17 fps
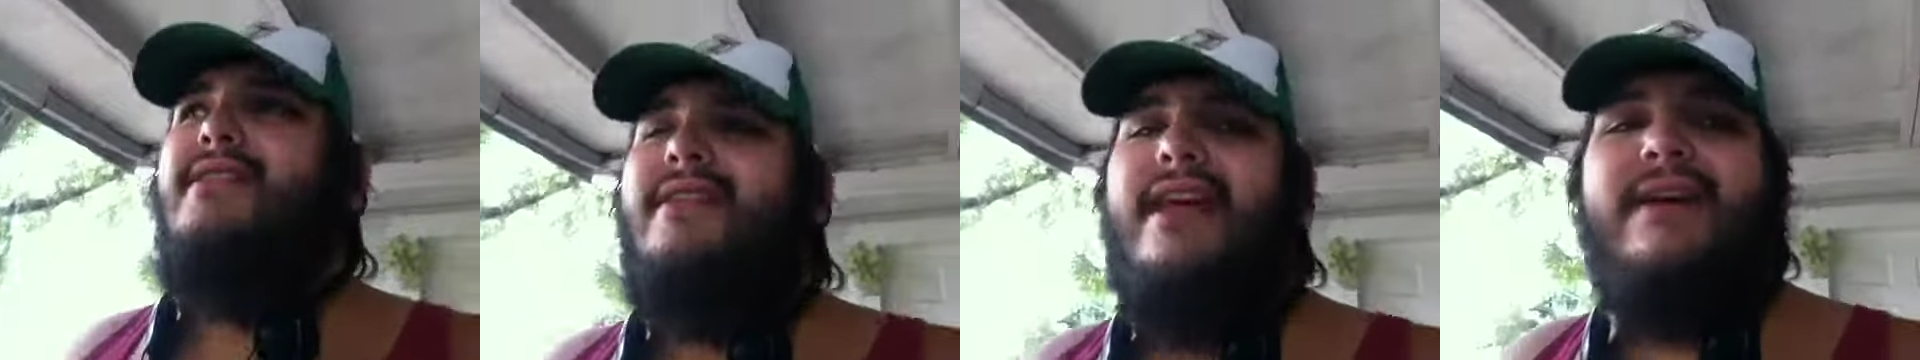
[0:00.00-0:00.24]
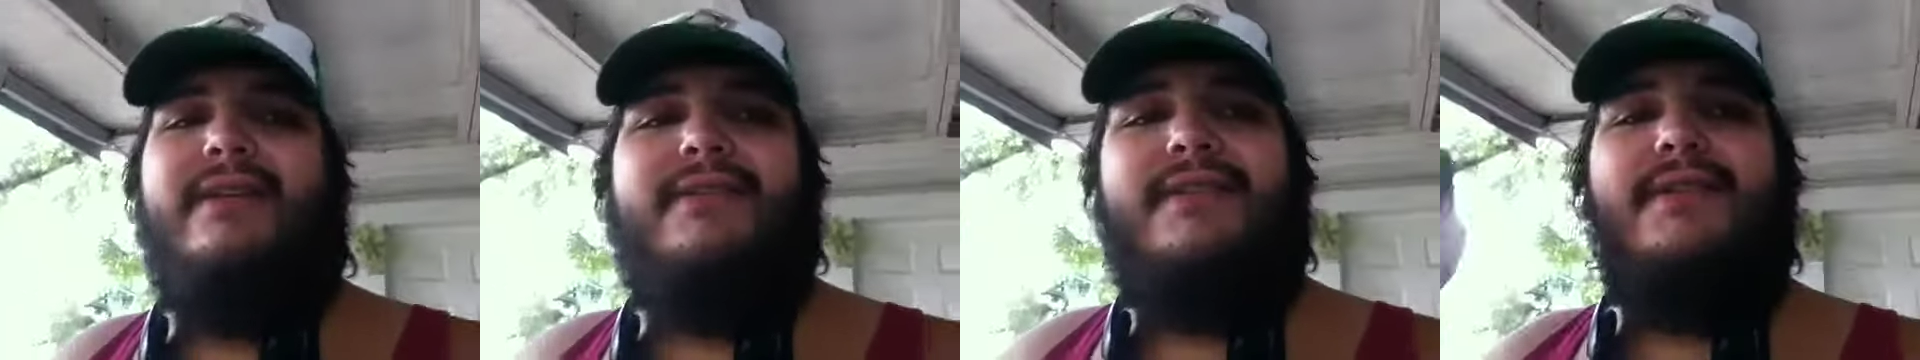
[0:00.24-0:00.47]

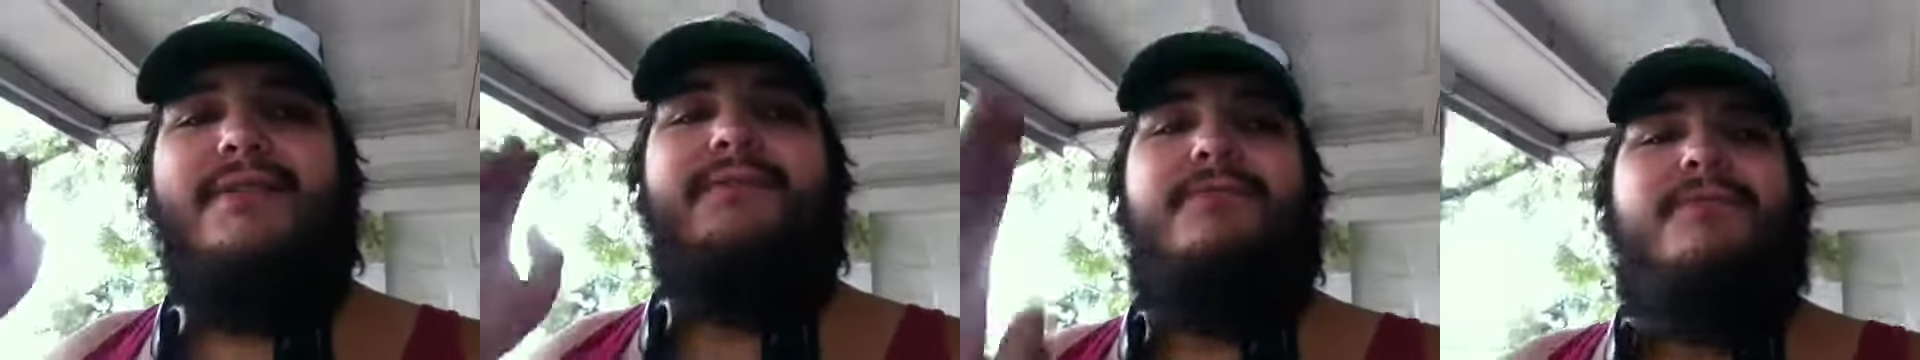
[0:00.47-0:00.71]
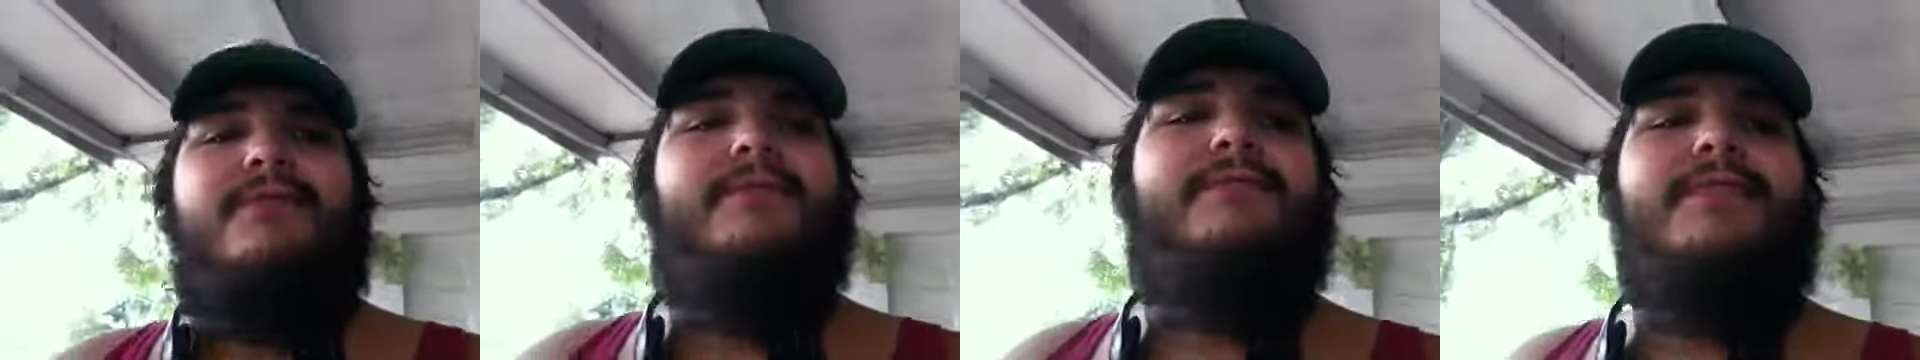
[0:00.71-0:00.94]
now to
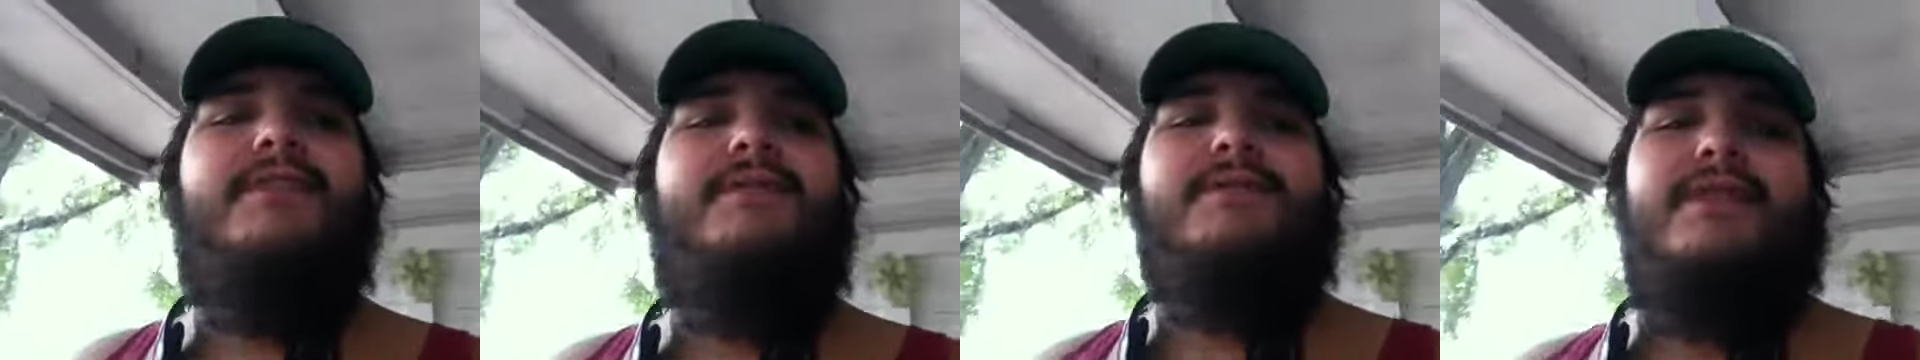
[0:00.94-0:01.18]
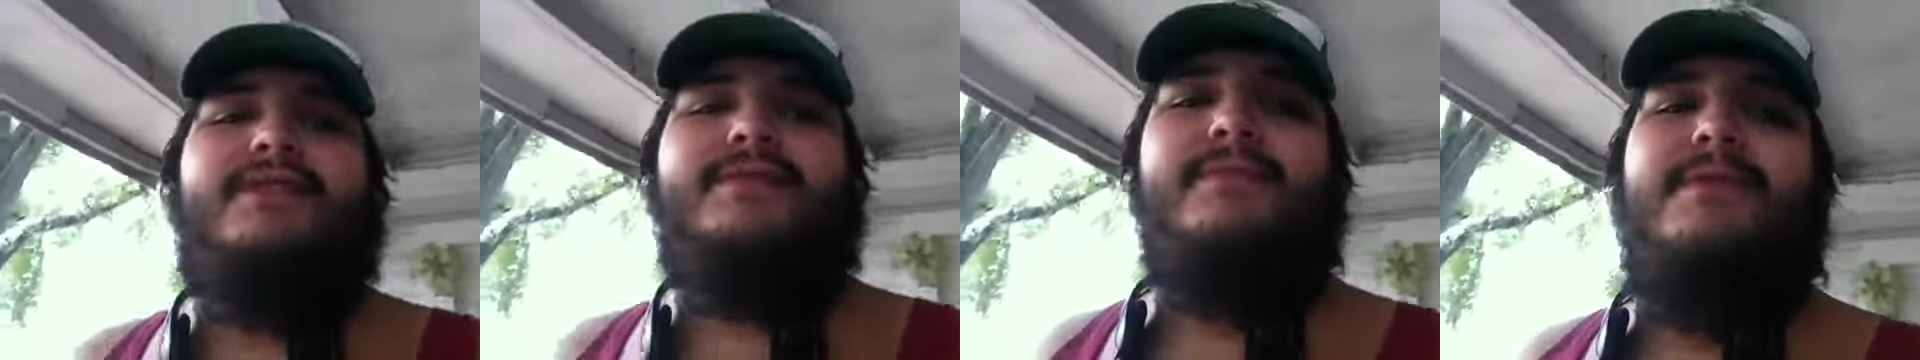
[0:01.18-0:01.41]
review
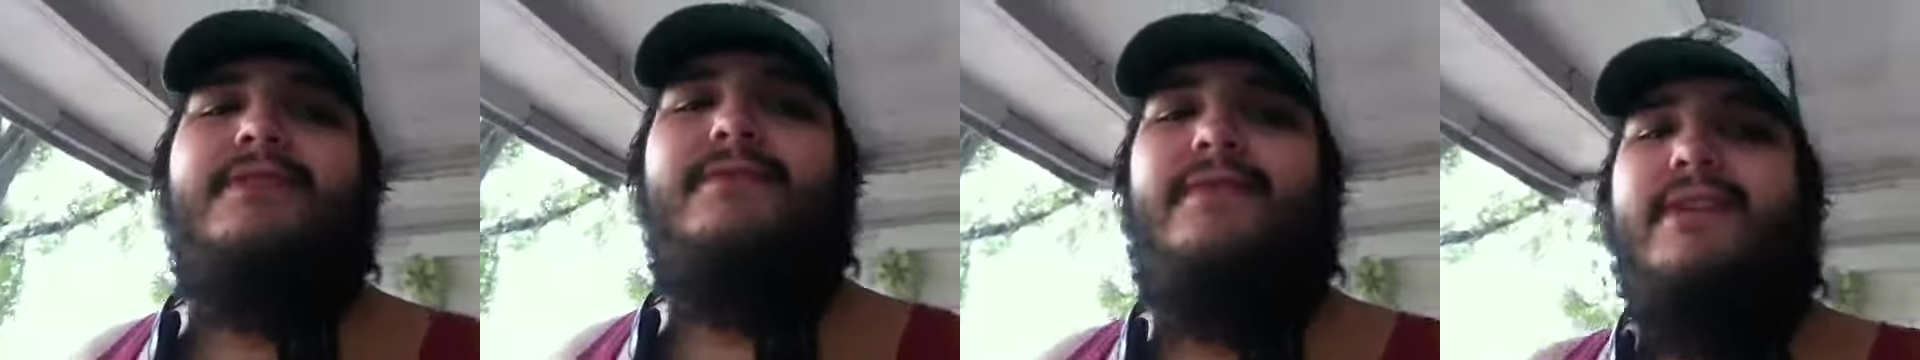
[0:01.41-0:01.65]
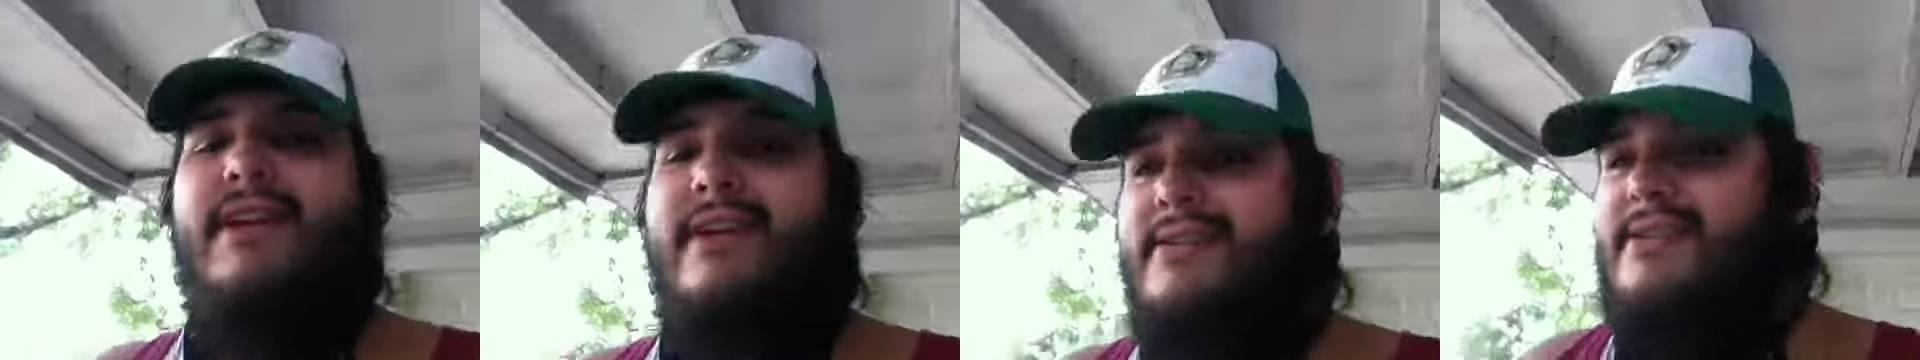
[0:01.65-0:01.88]
this
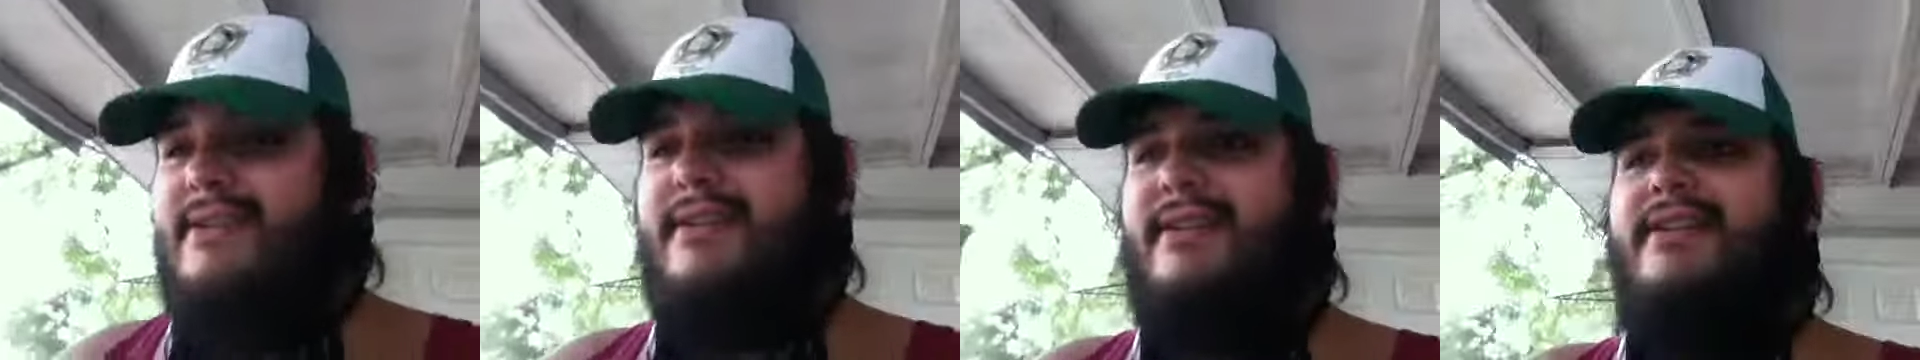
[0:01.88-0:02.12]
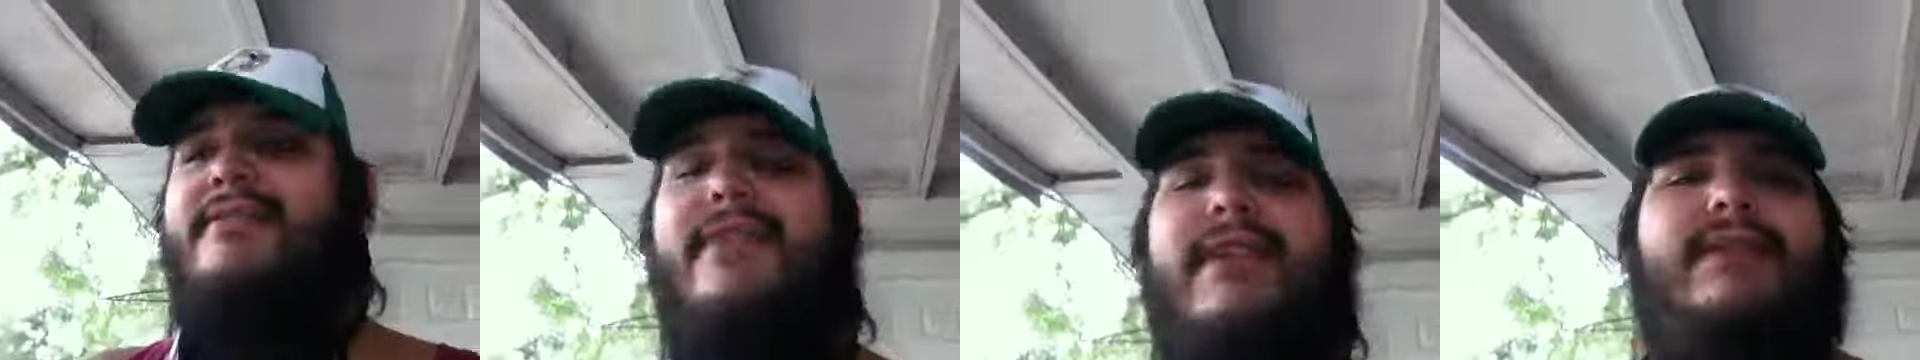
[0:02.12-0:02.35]
movie and to
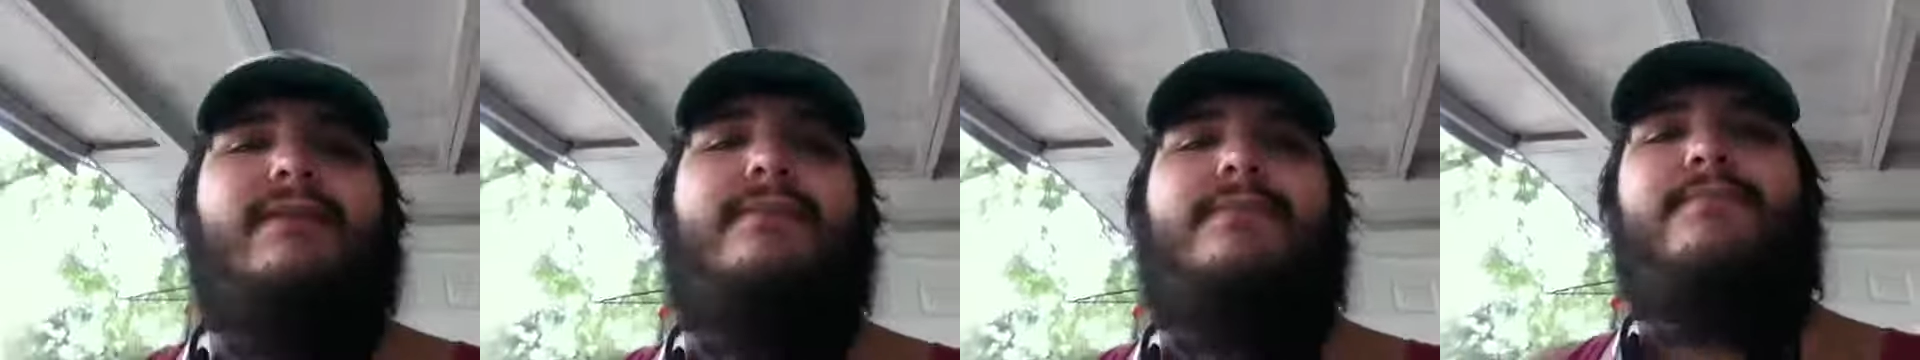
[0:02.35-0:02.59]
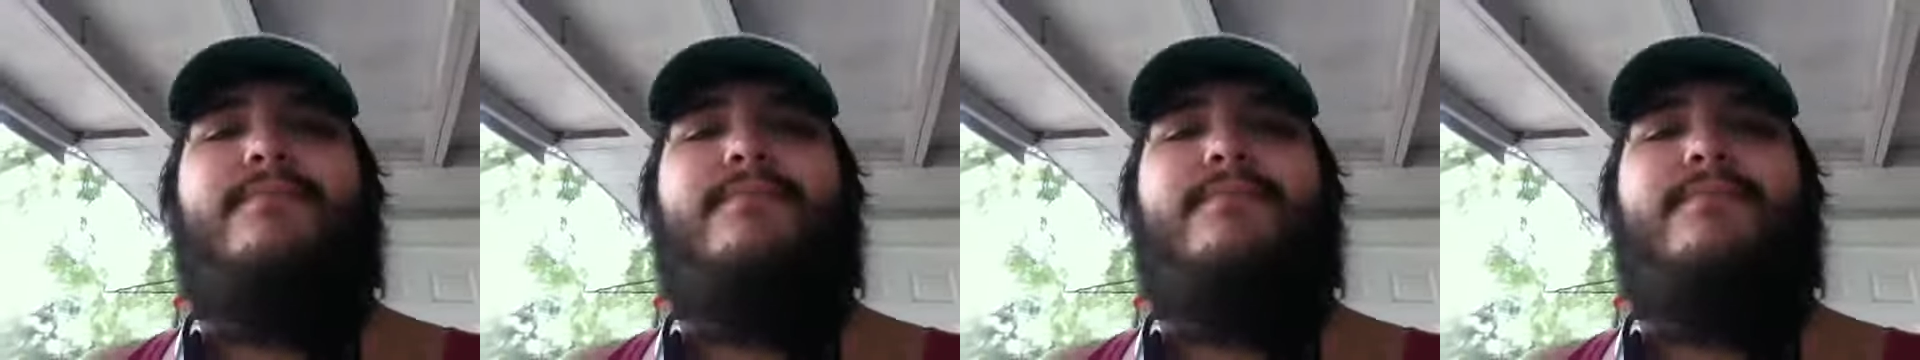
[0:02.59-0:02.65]
give it the